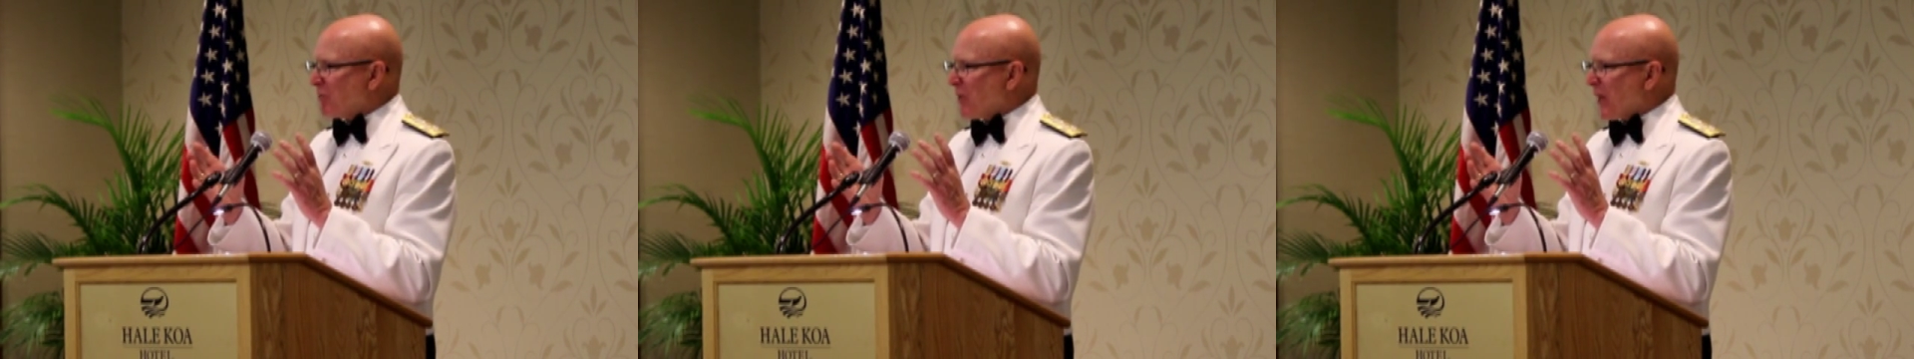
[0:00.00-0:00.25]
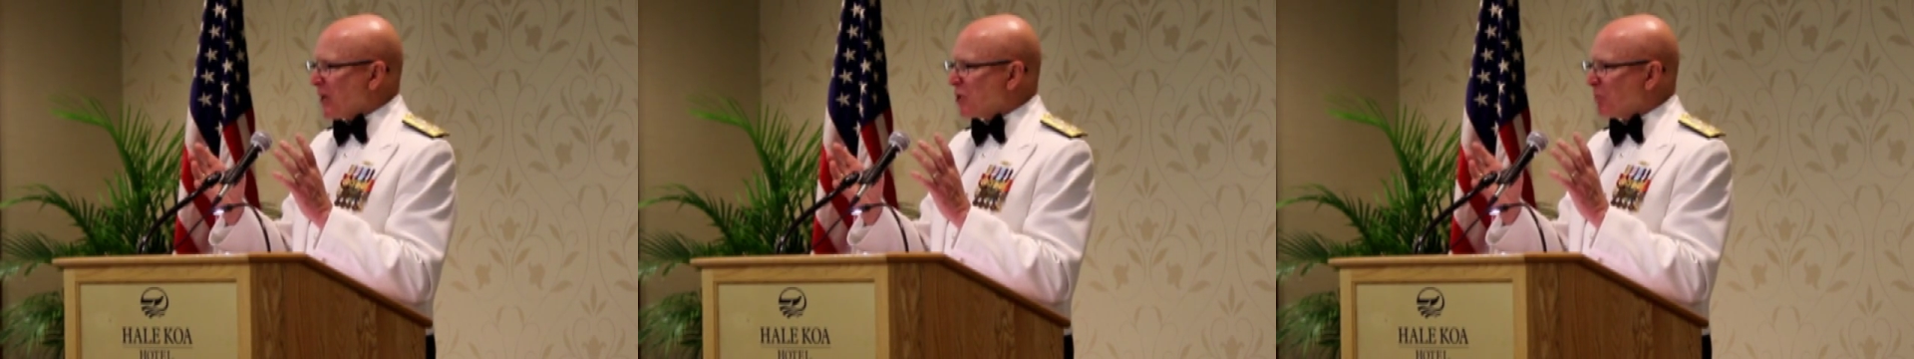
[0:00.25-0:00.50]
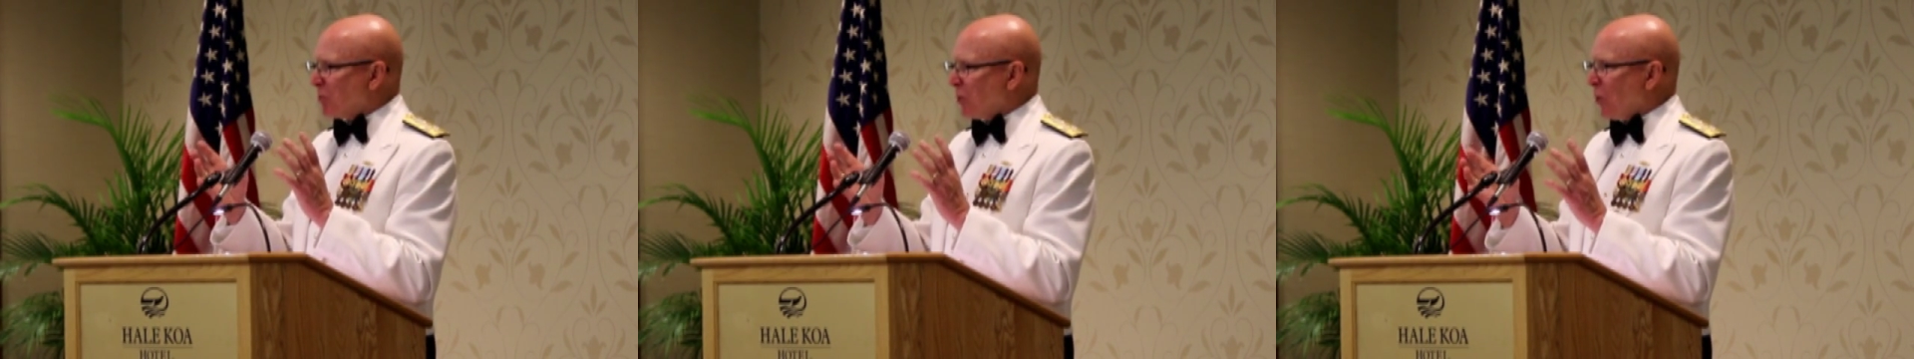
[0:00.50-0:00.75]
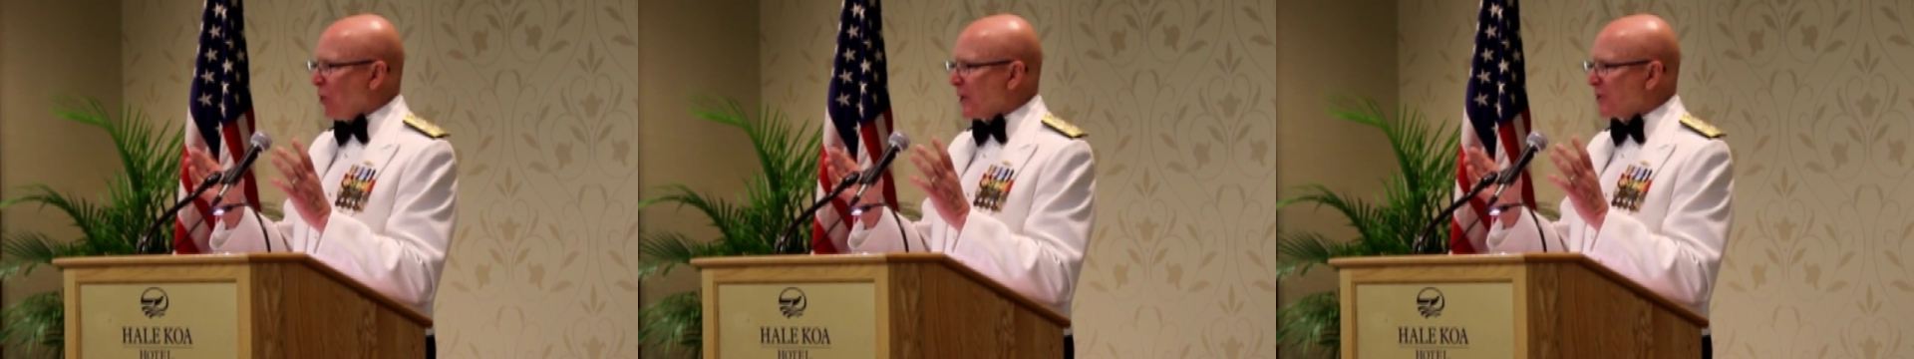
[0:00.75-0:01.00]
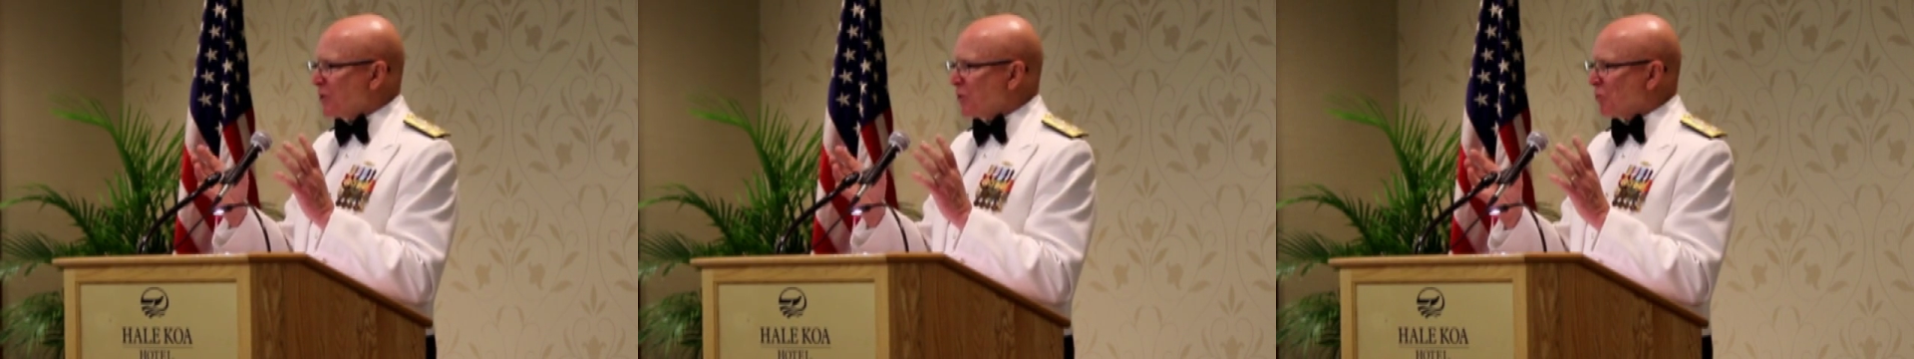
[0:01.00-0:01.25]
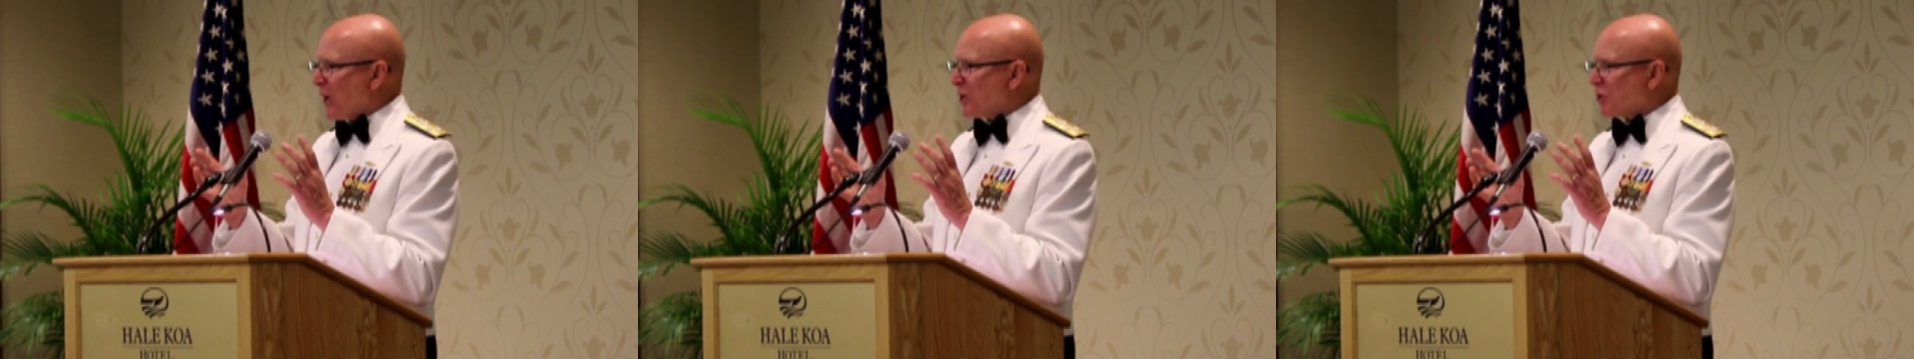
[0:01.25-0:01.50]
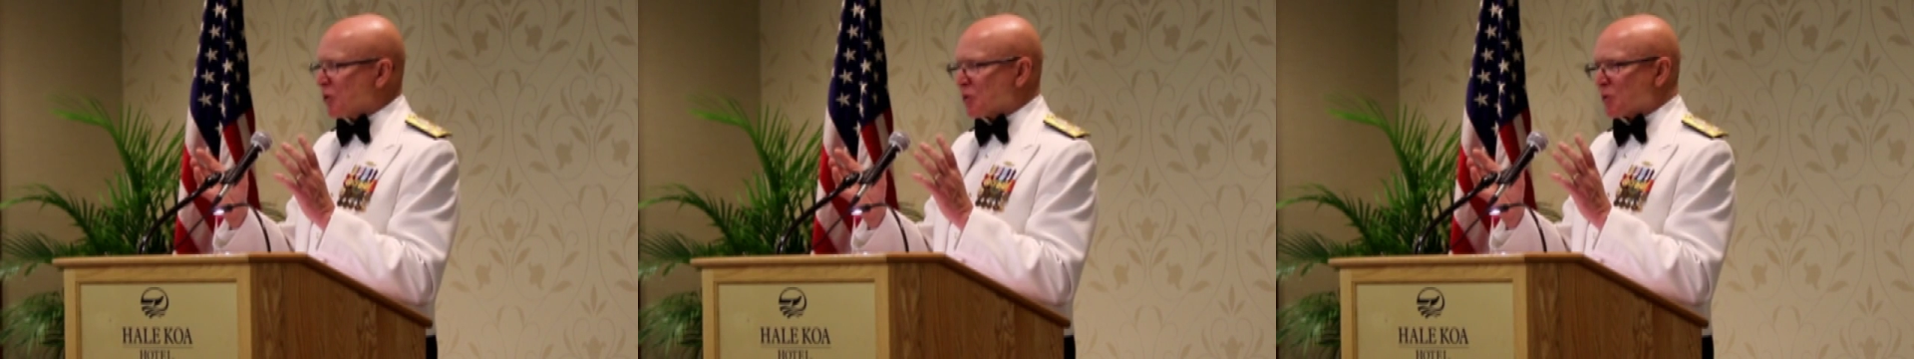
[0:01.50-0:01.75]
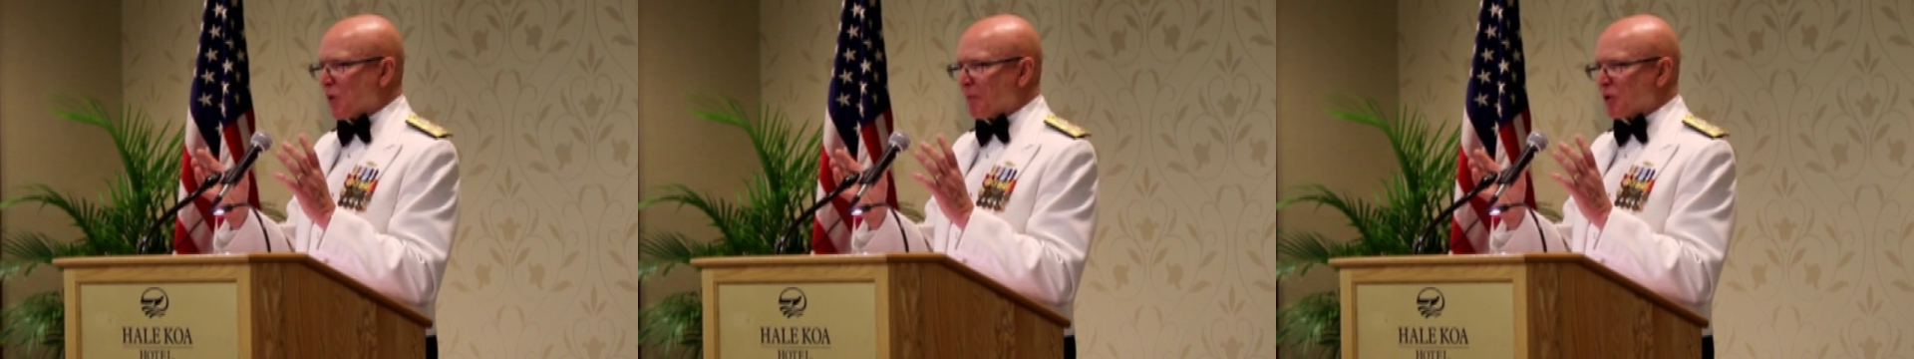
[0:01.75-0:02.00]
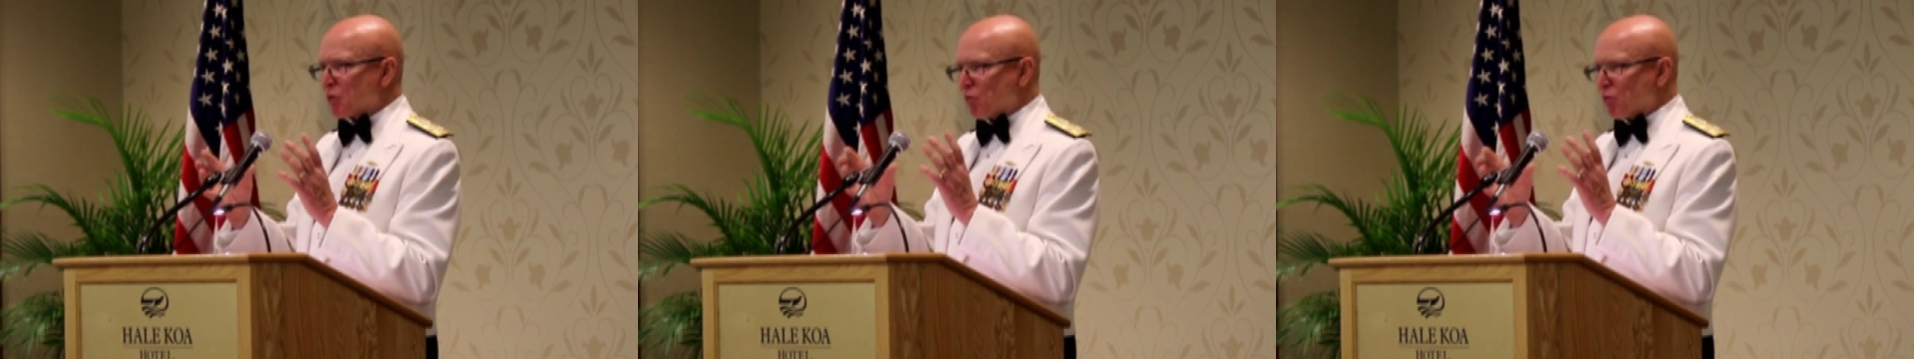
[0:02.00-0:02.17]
but then deployed two rescue swimmers,